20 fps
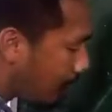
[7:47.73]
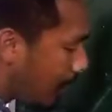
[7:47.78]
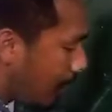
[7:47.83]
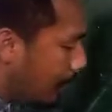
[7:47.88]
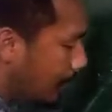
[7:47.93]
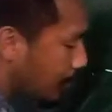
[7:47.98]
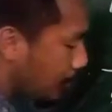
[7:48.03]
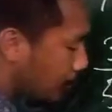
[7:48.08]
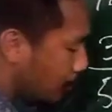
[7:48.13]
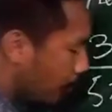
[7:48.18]

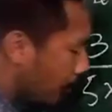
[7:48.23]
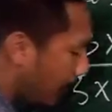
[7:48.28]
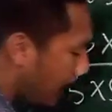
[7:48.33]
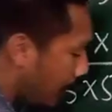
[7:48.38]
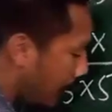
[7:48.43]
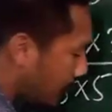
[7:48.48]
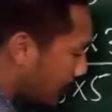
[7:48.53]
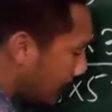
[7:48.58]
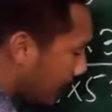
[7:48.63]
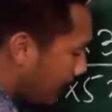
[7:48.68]
write this one
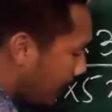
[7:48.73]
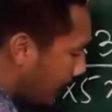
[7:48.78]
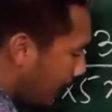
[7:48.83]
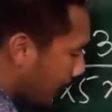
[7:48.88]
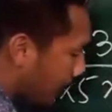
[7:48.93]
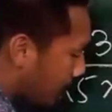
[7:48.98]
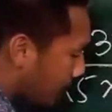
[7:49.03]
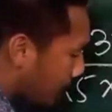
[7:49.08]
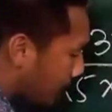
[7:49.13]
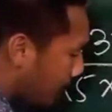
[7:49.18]
as a
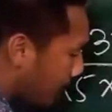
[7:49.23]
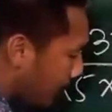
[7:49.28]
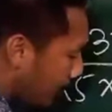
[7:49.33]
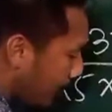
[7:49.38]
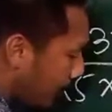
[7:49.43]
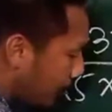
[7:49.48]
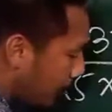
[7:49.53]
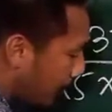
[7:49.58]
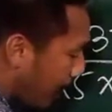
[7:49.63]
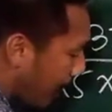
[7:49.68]

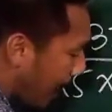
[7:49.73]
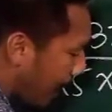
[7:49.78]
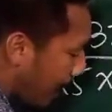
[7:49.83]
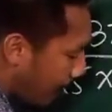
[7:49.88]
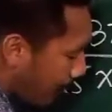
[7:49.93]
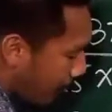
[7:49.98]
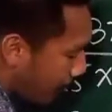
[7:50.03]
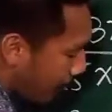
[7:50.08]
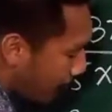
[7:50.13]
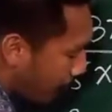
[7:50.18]
3
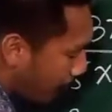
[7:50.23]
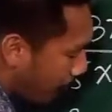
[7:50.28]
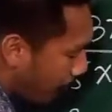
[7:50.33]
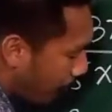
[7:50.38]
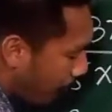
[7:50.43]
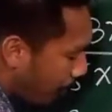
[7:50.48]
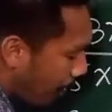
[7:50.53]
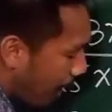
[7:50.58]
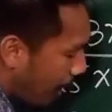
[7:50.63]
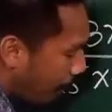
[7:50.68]
by
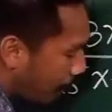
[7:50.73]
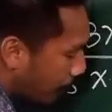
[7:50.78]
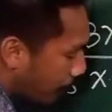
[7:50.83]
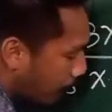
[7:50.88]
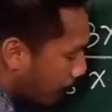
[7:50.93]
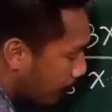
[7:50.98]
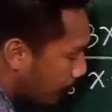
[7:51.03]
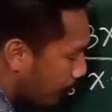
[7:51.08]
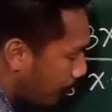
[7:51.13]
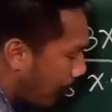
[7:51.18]
5
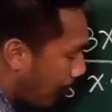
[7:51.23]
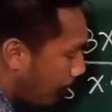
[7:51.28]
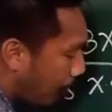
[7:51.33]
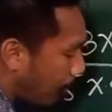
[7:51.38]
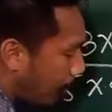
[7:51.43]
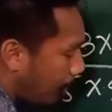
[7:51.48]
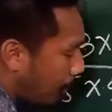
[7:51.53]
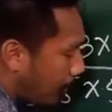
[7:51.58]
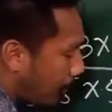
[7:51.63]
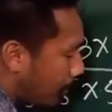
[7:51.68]
to the
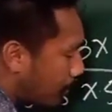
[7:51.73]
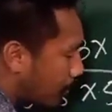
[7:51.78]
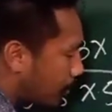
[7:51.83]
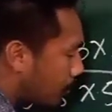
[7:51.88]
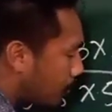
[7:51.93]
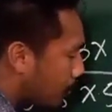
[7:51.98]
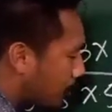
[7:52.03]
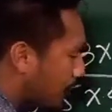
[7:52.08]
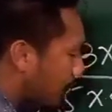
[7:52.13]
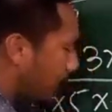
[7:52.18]
power
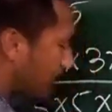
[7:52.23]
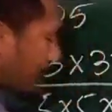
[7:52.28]
3.